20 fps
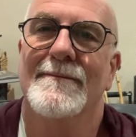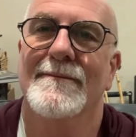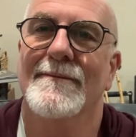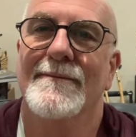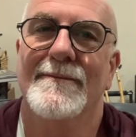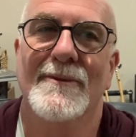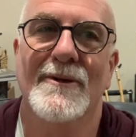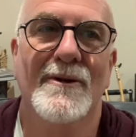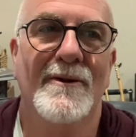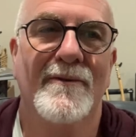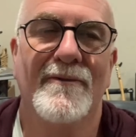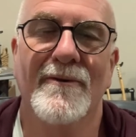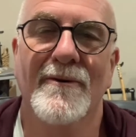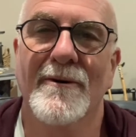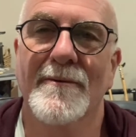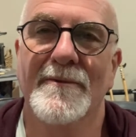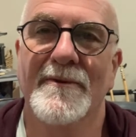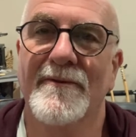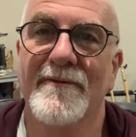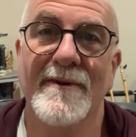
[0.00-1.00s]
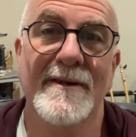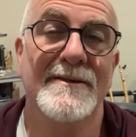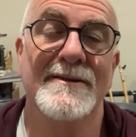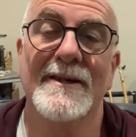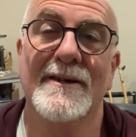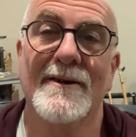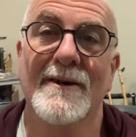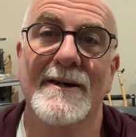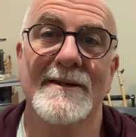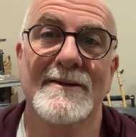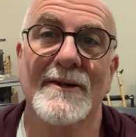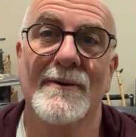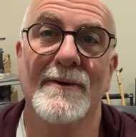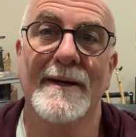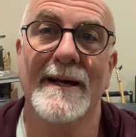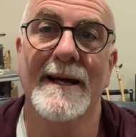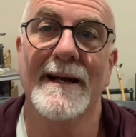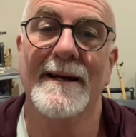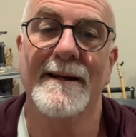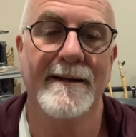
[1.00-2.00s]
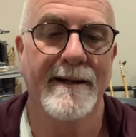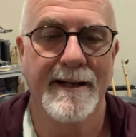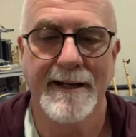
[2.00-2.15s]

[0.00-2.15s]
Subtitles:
uniformed forensic guys are looking at it,